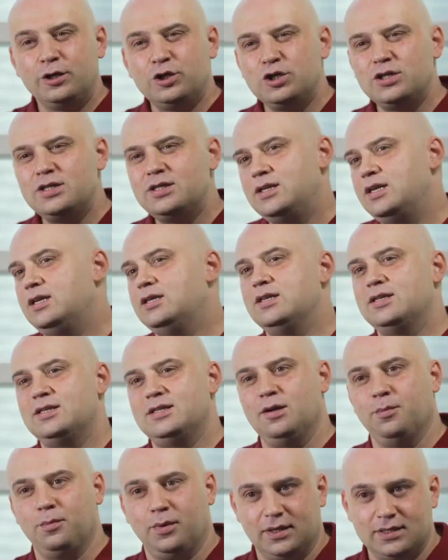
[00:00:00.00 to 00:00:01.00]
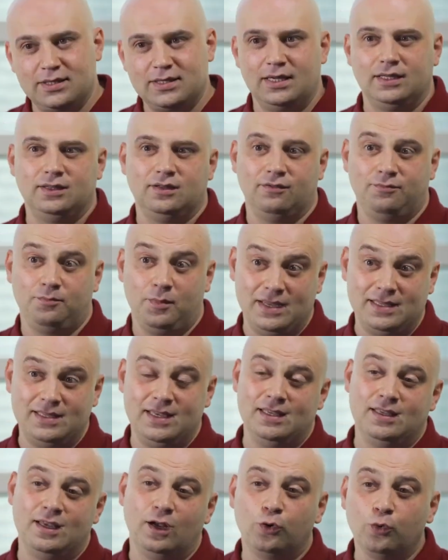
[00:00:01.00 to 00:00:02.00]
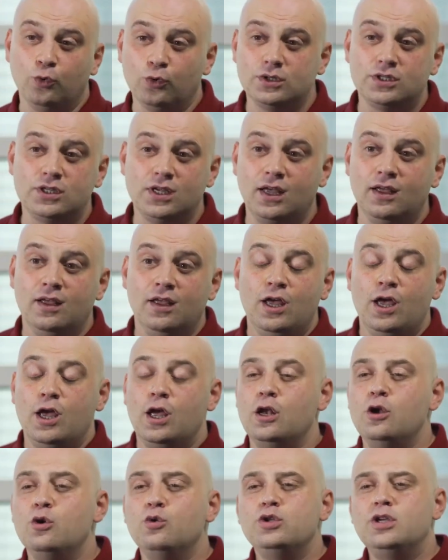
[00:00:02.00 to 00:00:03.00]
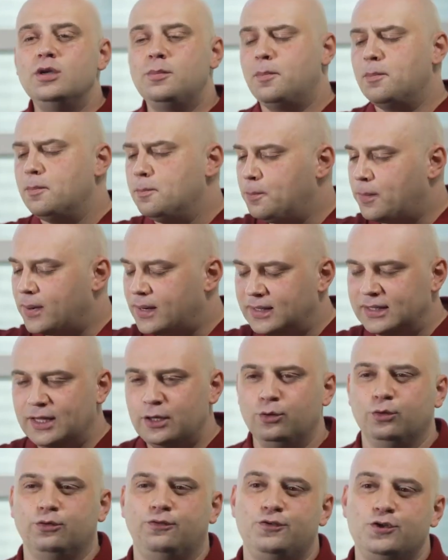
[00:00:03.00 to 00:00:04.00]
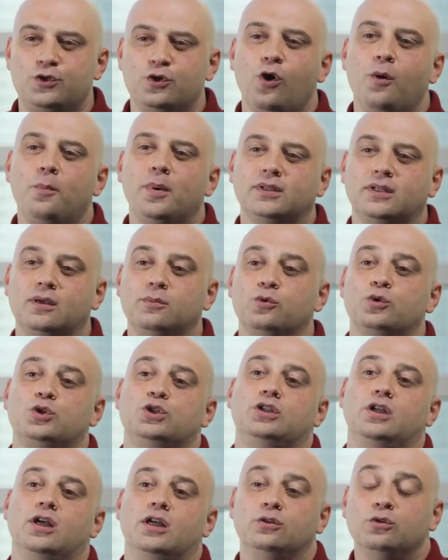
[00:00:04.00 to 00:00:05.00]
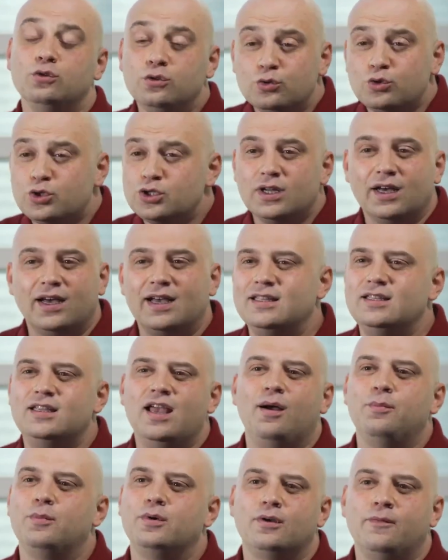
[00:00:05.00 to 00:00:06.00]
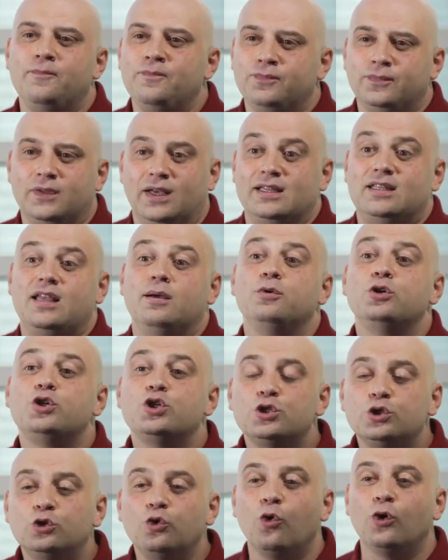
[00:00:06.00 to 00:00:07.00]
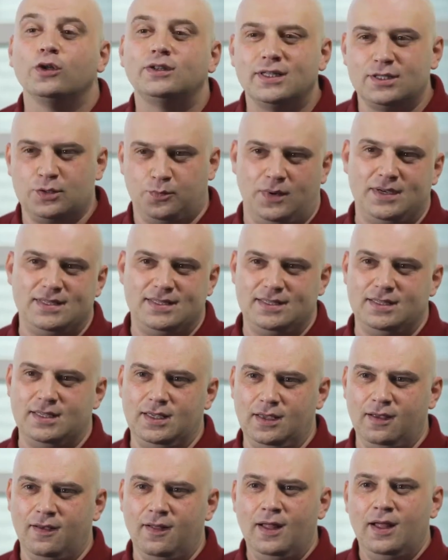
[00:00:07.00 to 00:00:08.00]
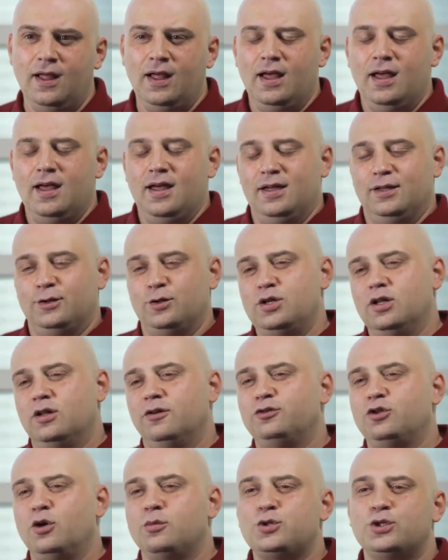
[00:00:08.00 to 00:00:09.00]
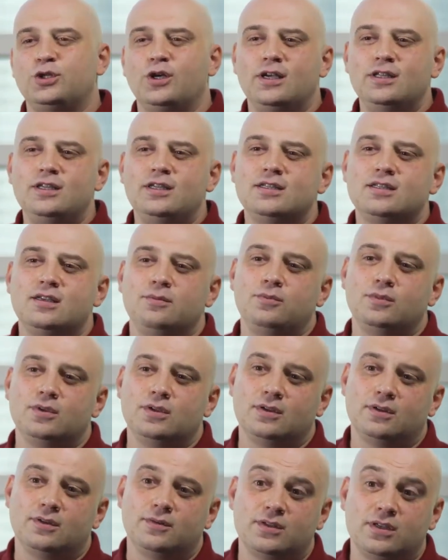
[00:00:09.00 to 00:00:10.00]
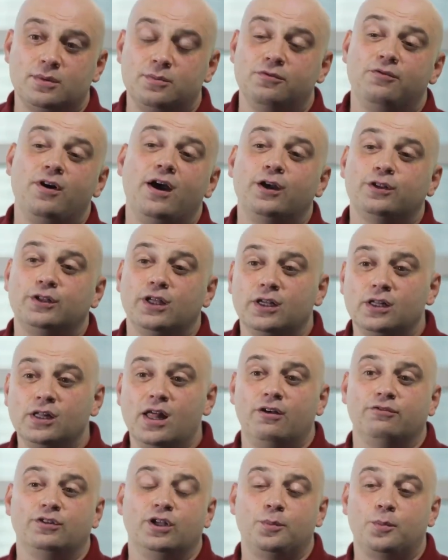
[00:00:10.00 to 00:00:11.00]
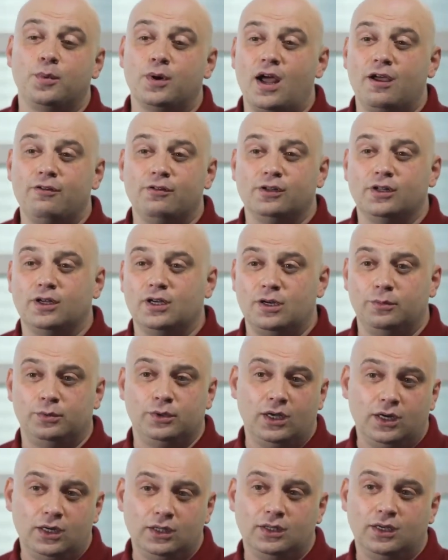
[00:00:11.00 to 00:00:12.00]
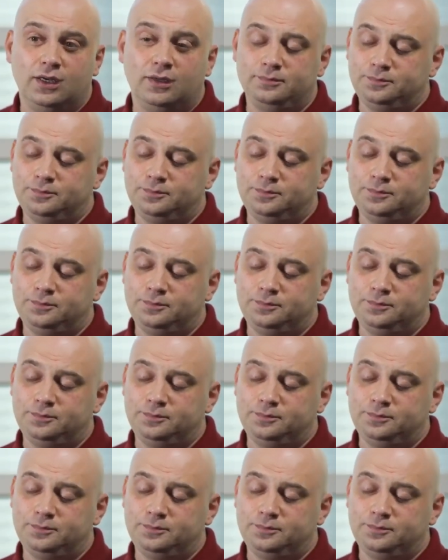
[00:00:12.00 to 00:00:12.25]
At a 60% drop in the exchange rate, people sell everything because they must save something. But the truth is that they forget about the main rules of the cryptocurrency market.